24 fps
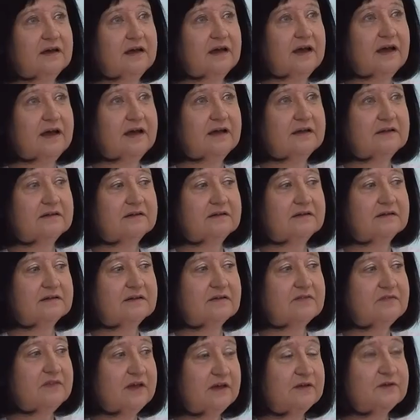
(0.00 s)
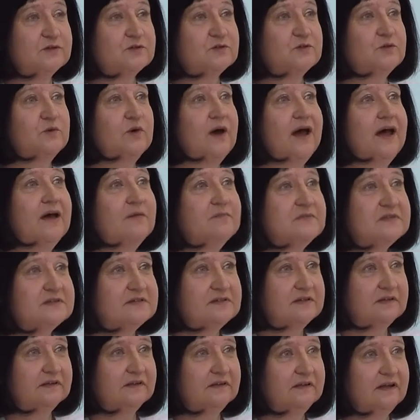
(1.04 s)
And uh, thanks to
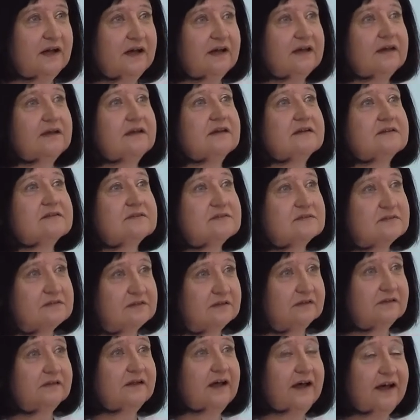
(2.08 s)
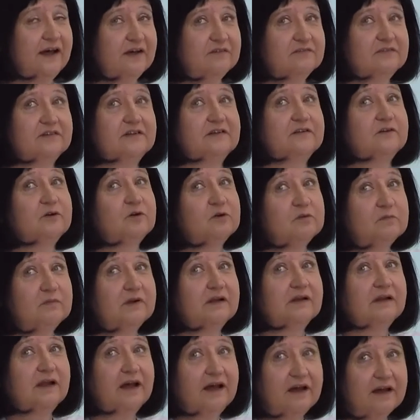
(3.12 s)
EmCell, I can still have the normal
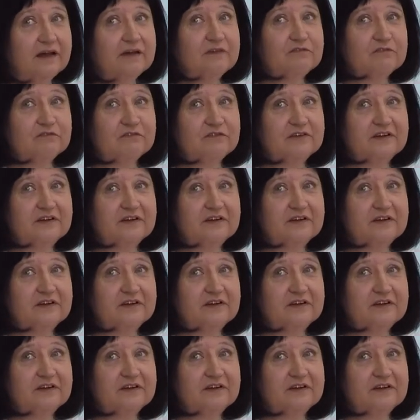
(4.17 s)
life.